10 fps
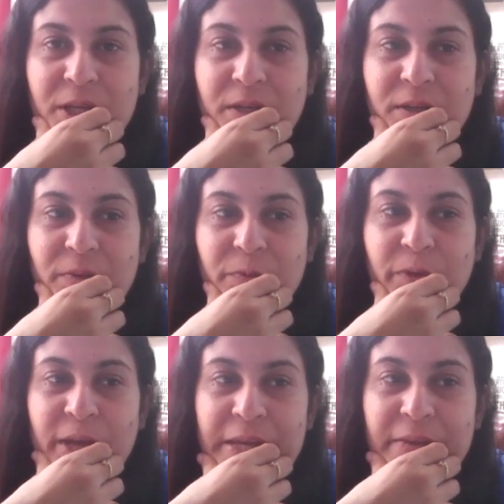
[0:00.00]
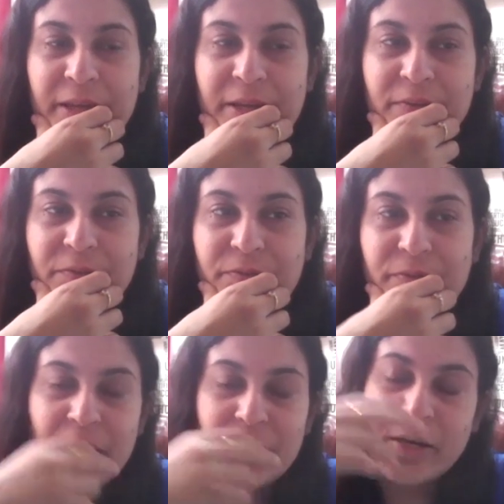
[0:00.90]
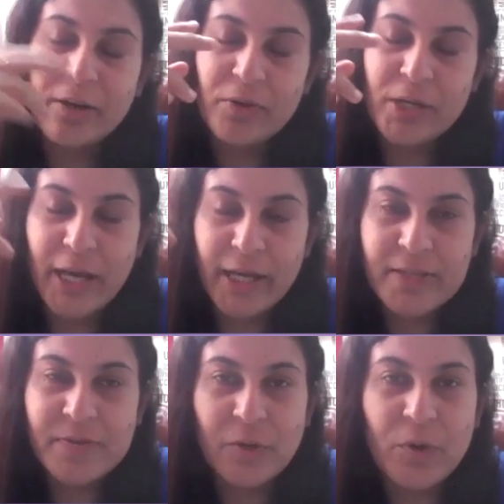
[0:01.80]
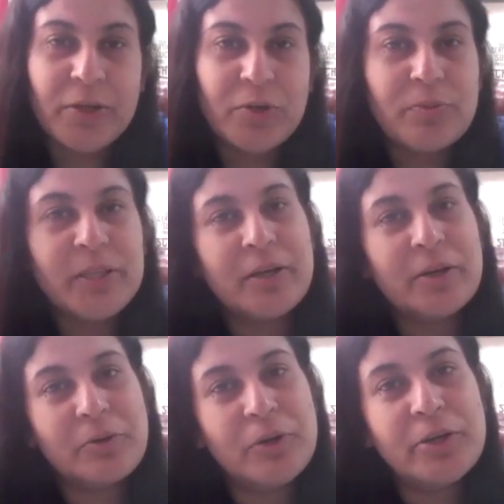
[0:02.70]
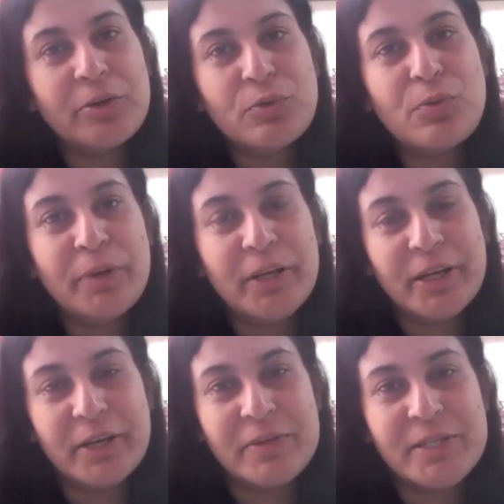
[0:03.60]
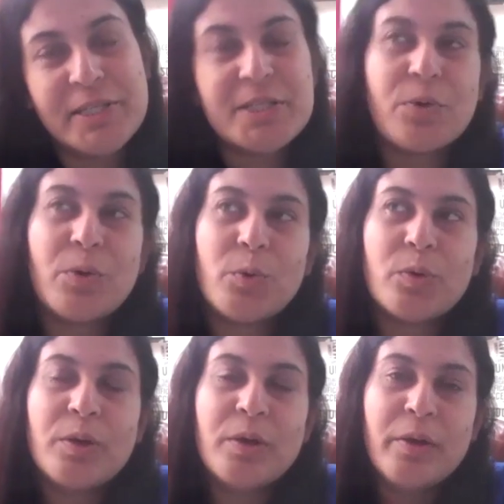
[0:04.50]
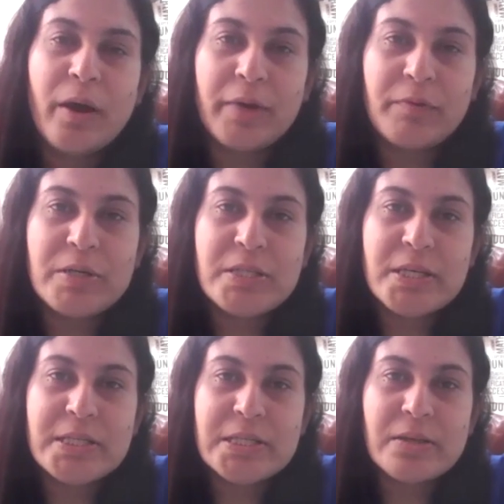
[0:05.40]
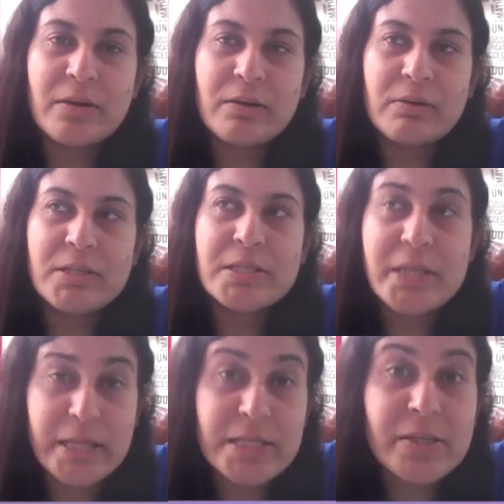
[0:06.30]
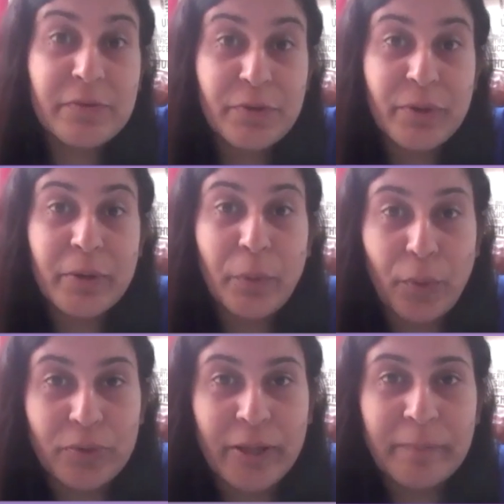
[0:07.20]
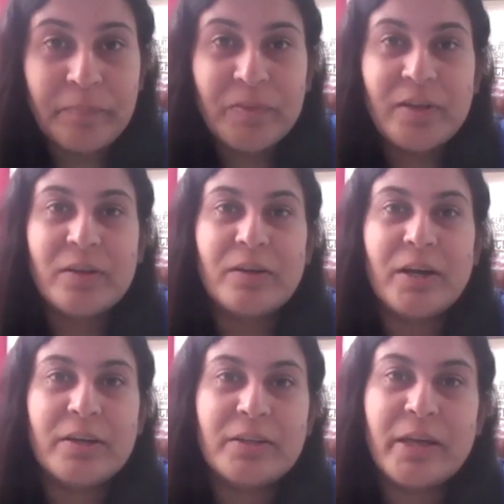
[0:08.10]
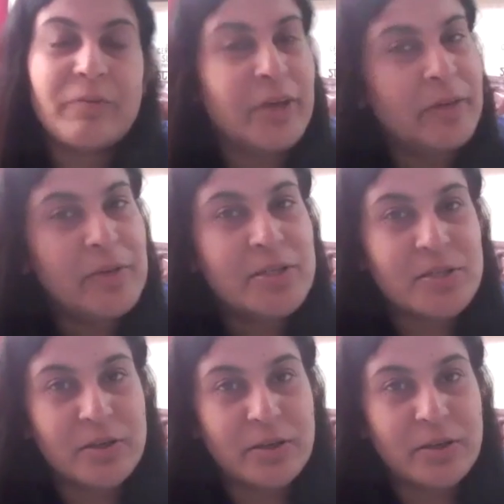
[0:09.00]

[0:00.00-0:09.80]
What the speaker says: the very very there are only, I guess, according to me, there are only two prerequisites, or I would say skills if you can hone them, and they're very much